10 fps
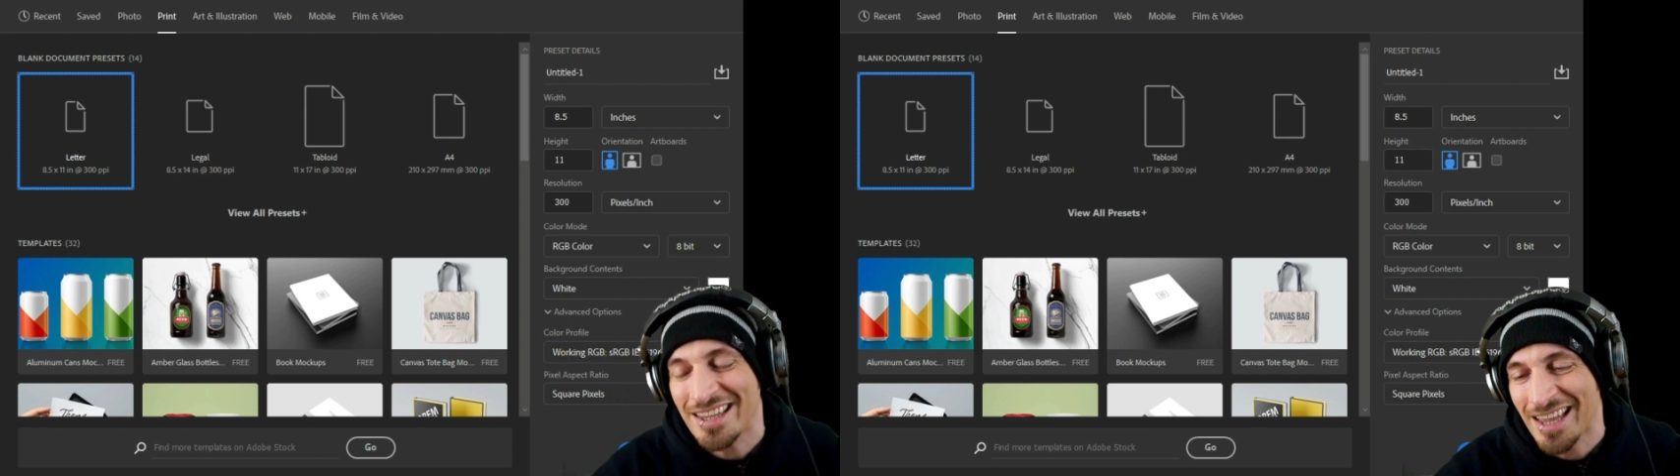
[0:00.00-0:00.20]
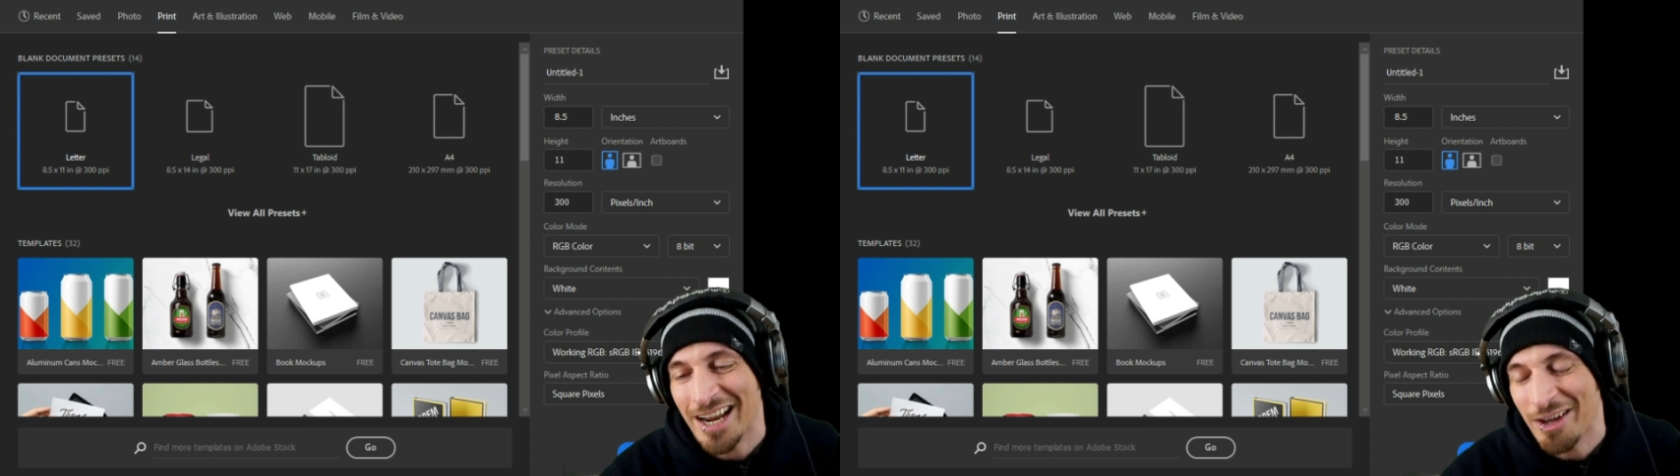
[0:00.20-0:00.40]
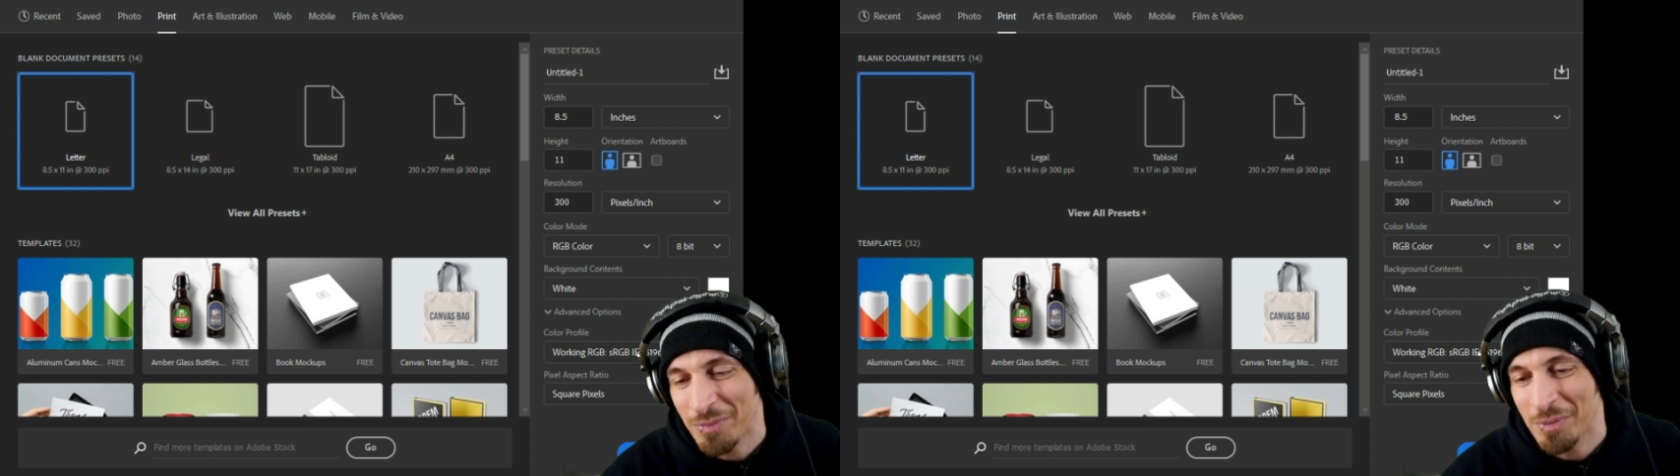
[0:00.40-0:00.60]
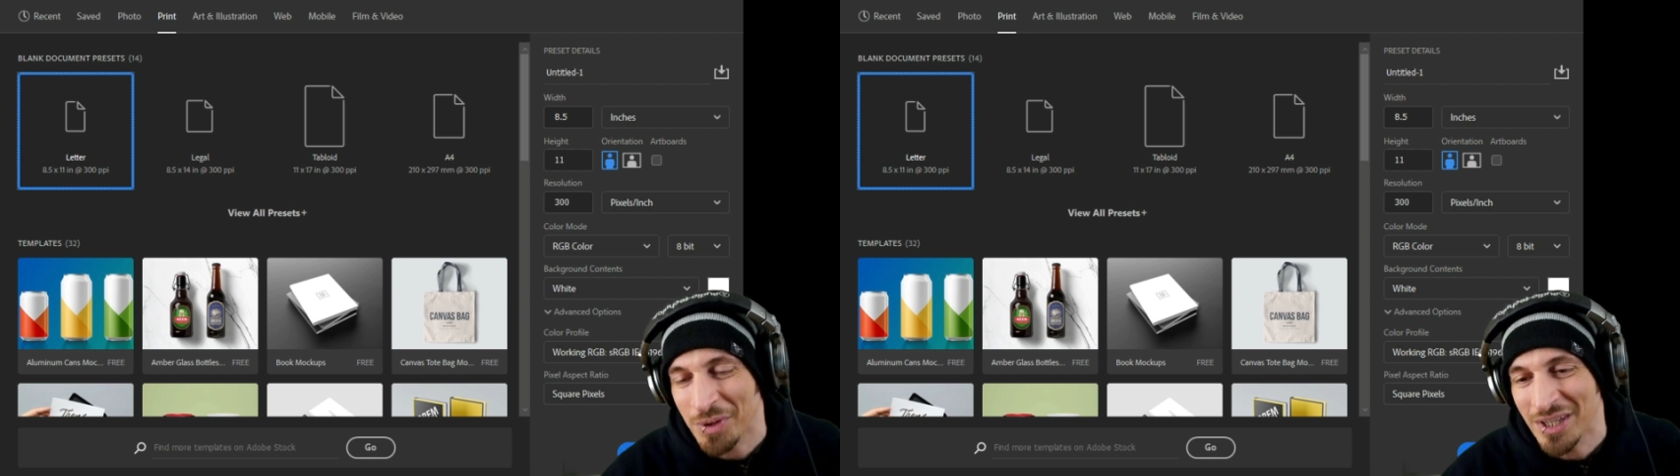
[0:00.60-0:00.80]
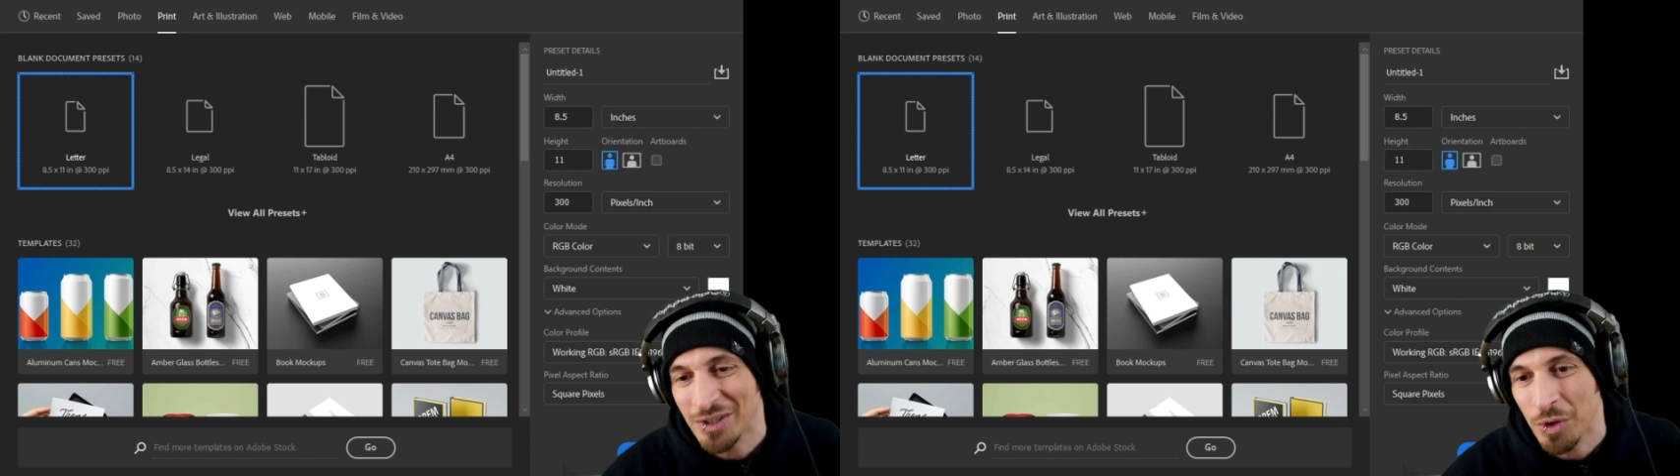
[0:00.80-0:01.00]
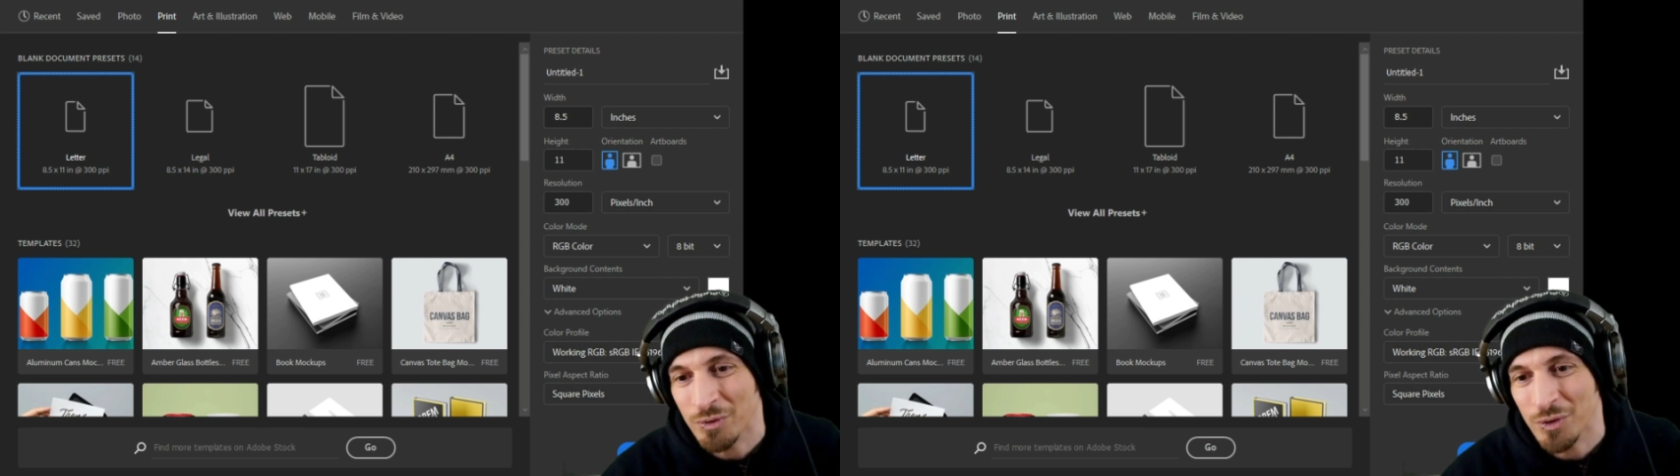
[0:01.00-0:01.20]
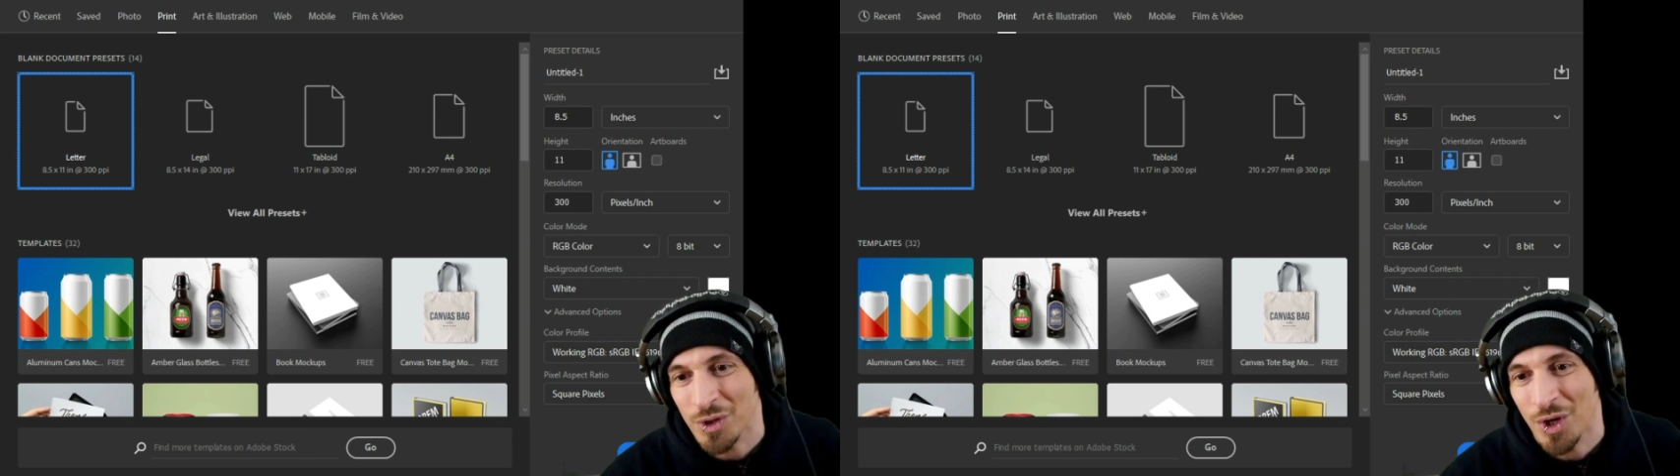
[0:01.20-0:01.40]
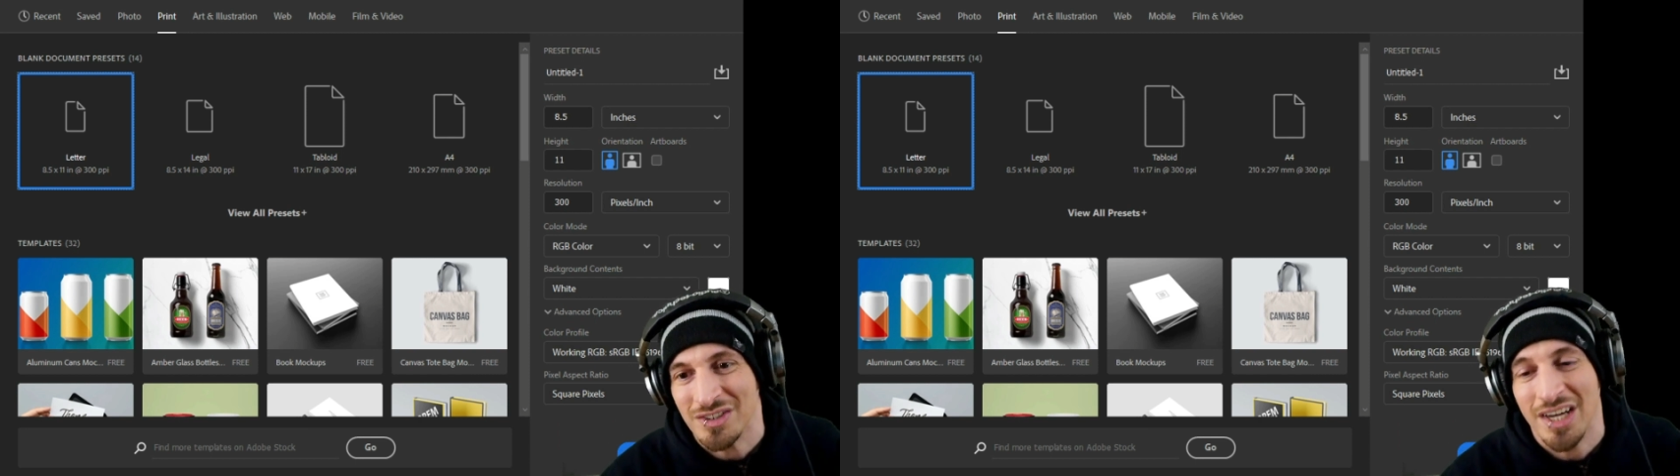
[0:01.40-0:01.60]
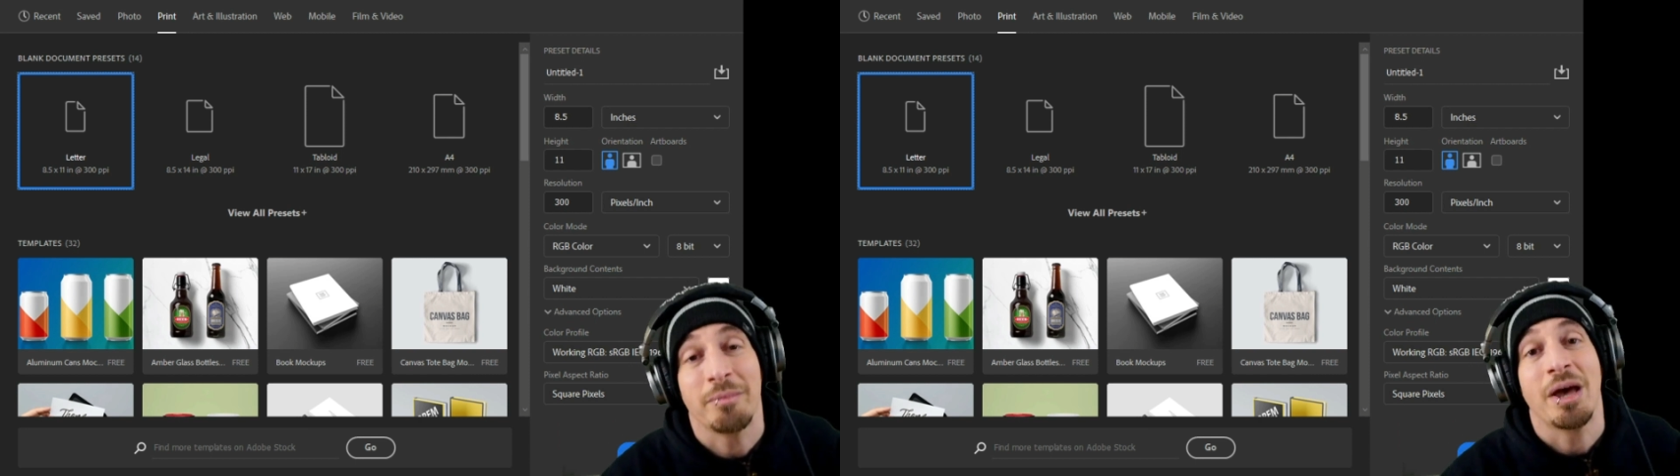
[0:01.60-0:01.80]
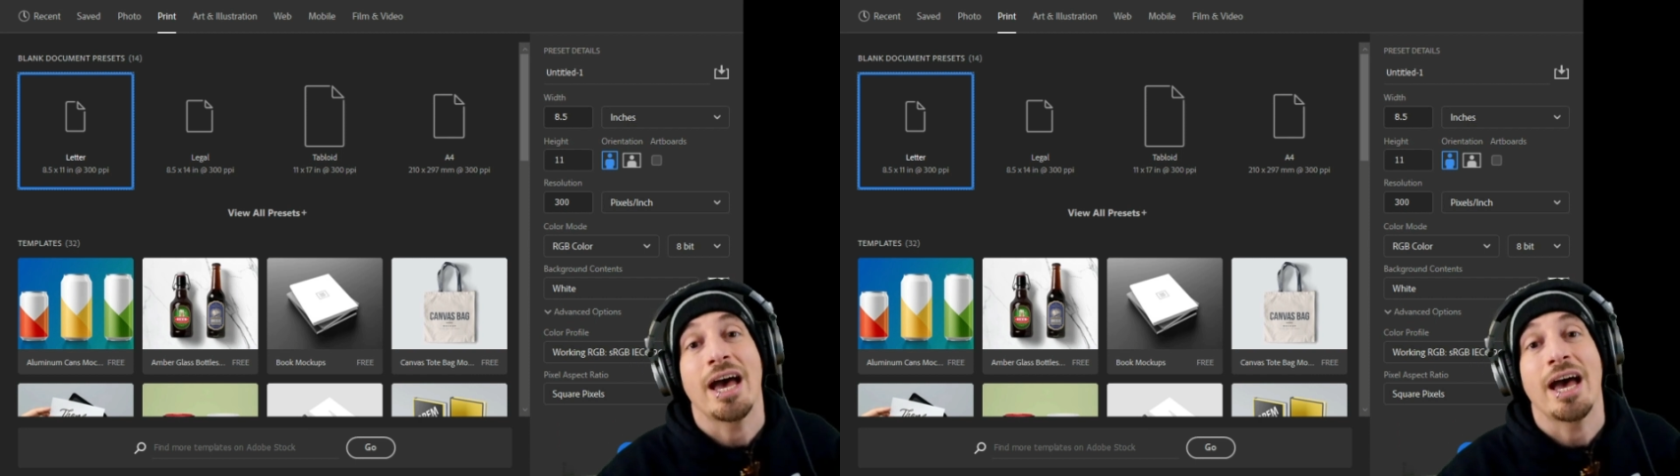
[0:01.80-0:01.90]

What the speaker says: that I have been plenty old for a long time.